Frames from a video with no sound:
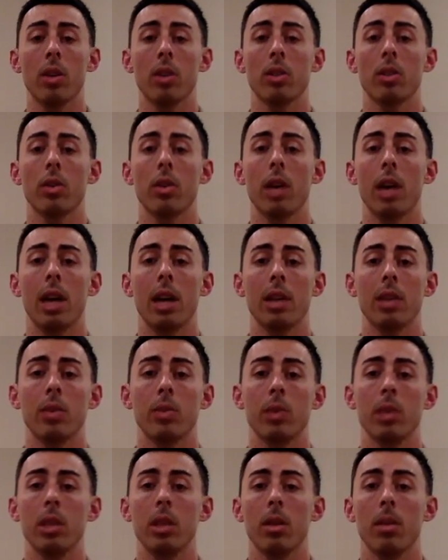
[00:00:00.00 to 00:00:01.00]
So as
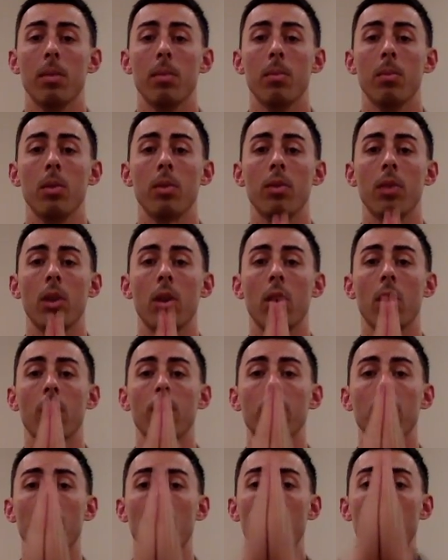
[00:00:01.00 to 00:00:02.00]
we move our
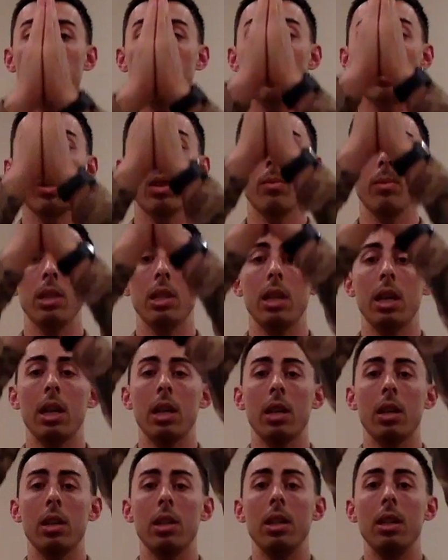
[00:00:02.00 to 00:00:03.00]
arms up, we're going to be
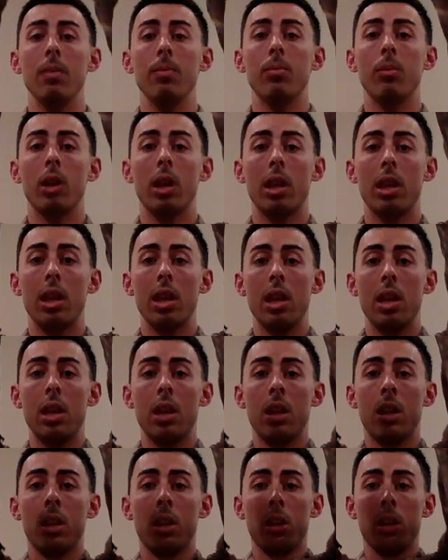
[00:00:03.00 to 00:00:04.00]
taking a deep breath
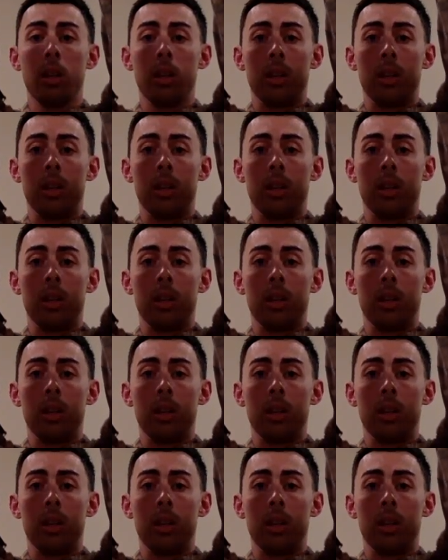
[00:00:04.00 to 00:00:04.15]
in